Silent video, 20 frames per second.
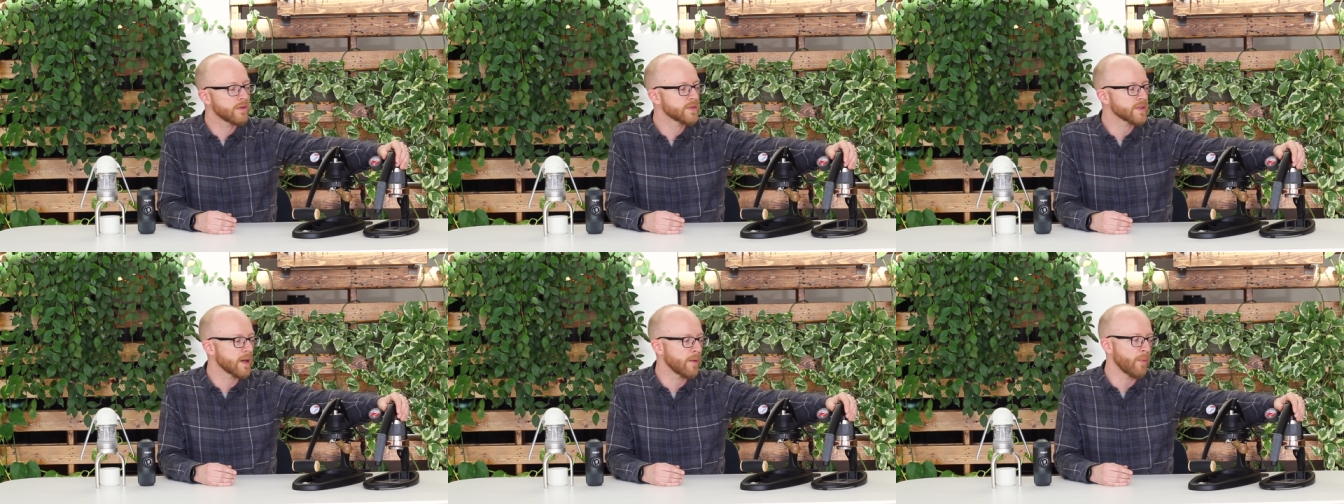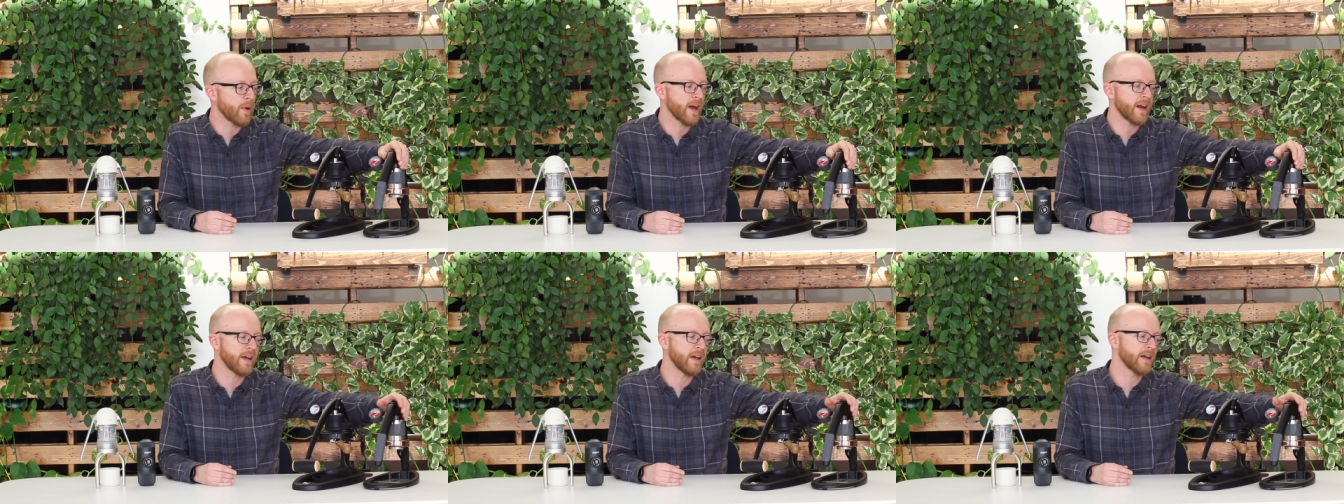So I
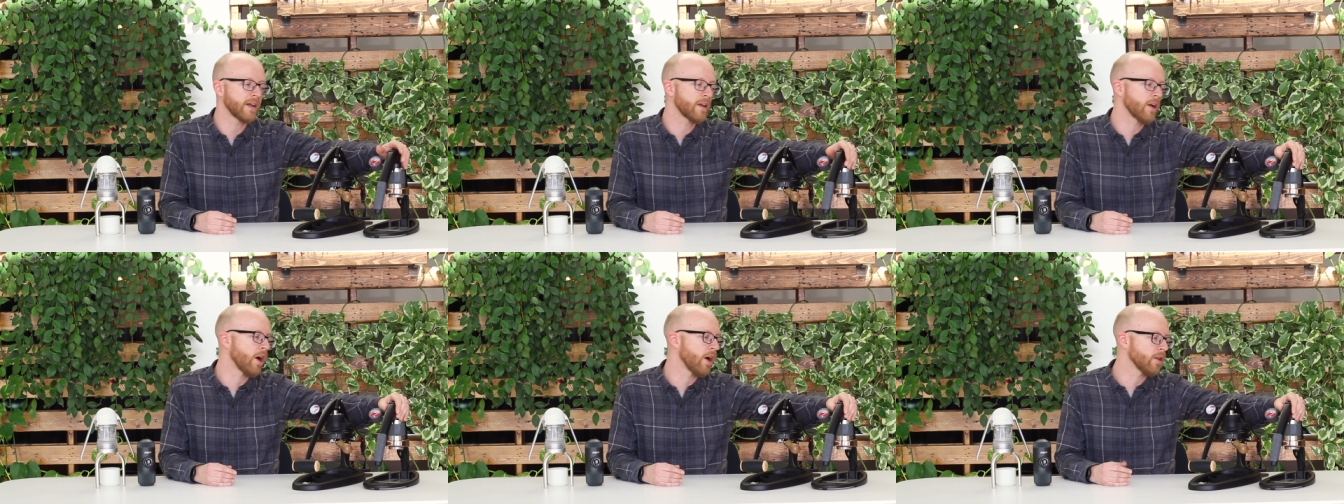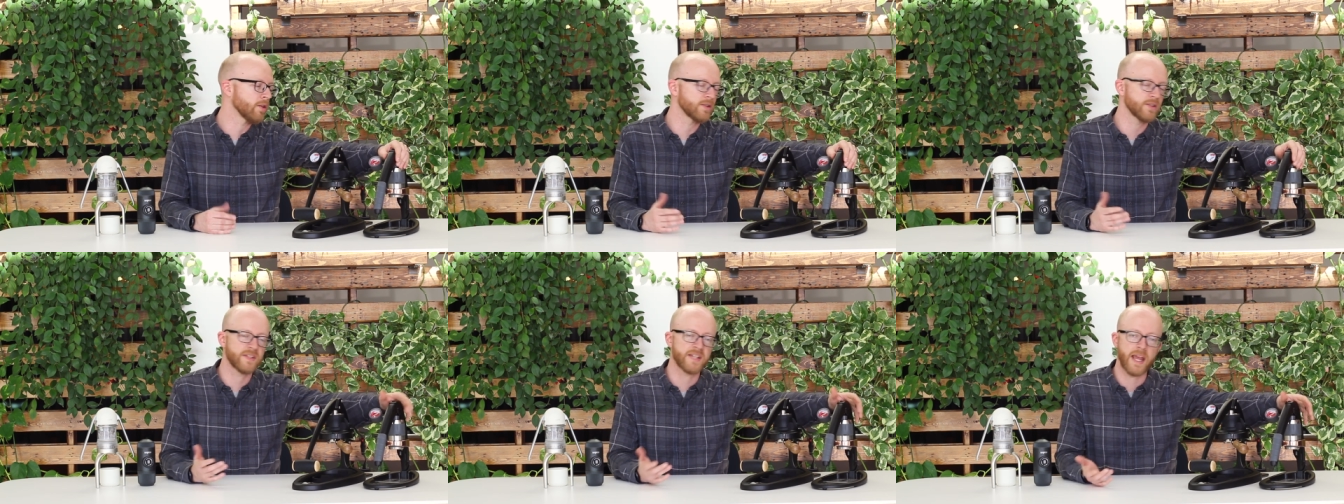bought a
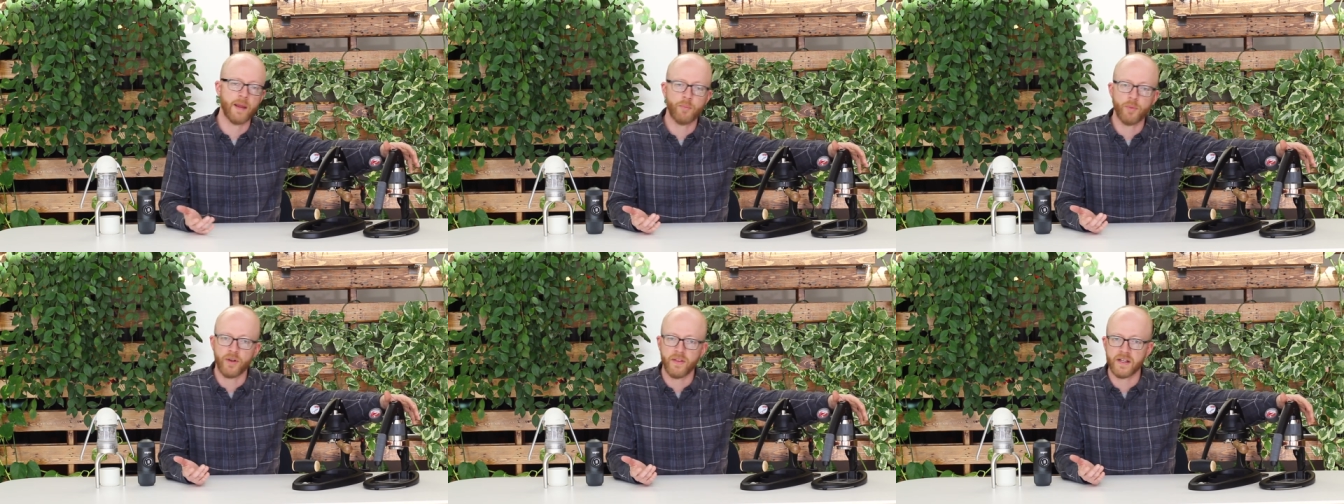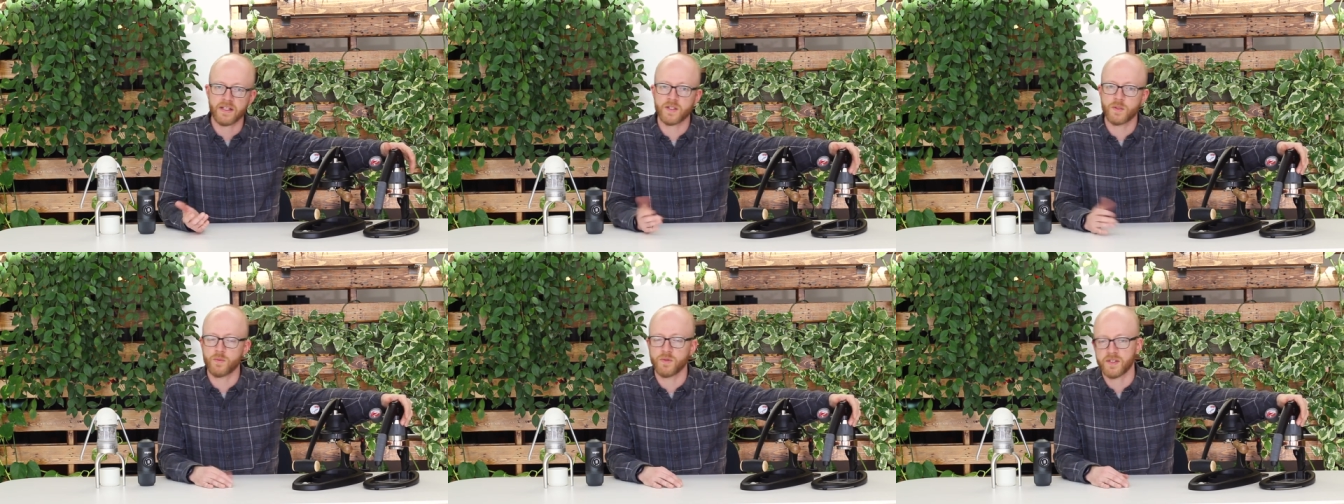collared tamper
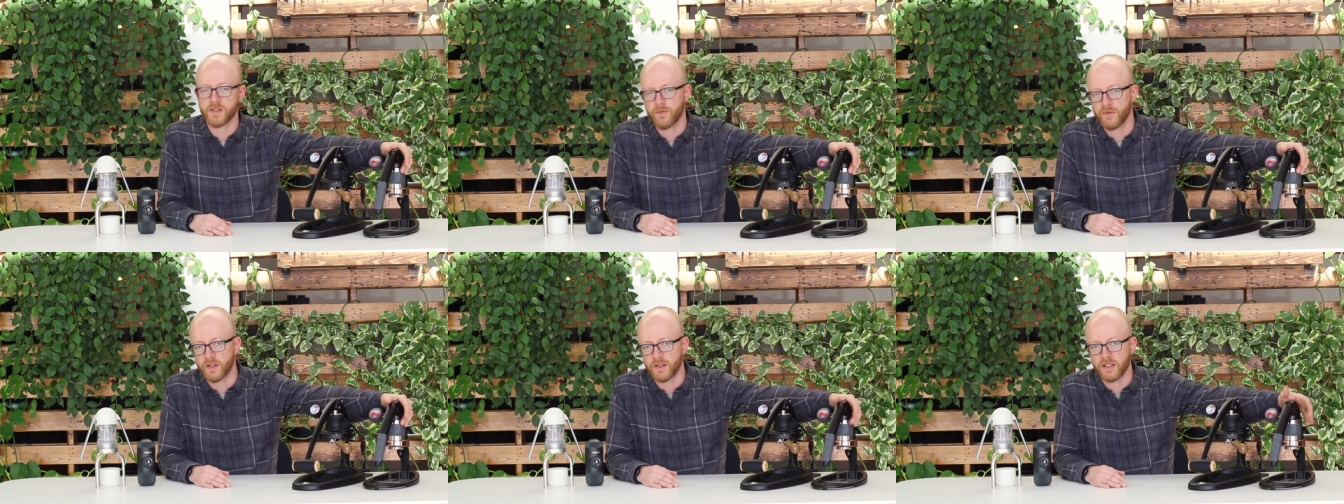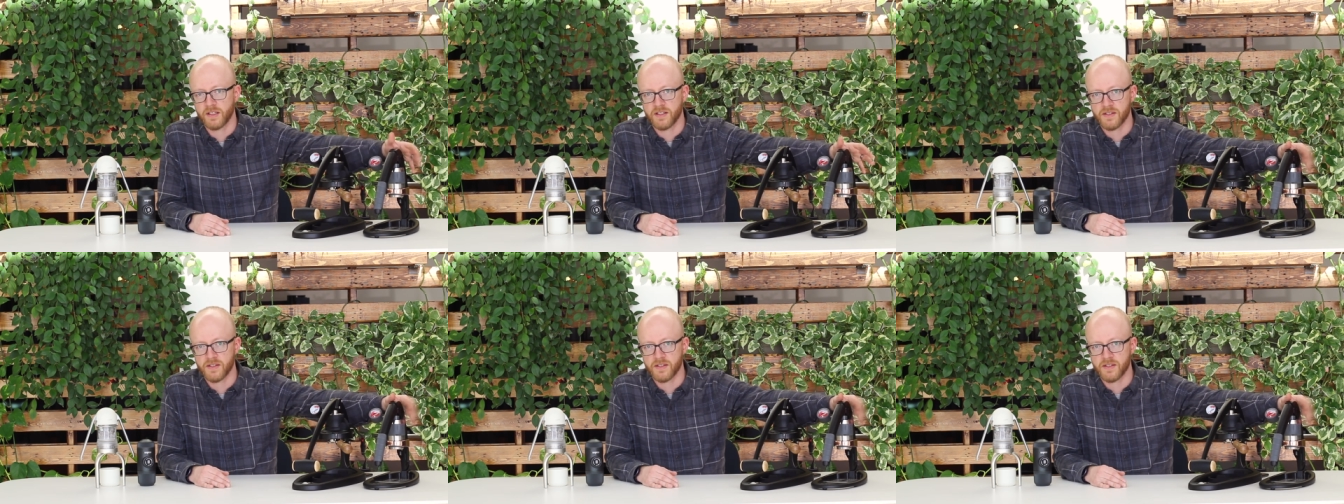that's specifically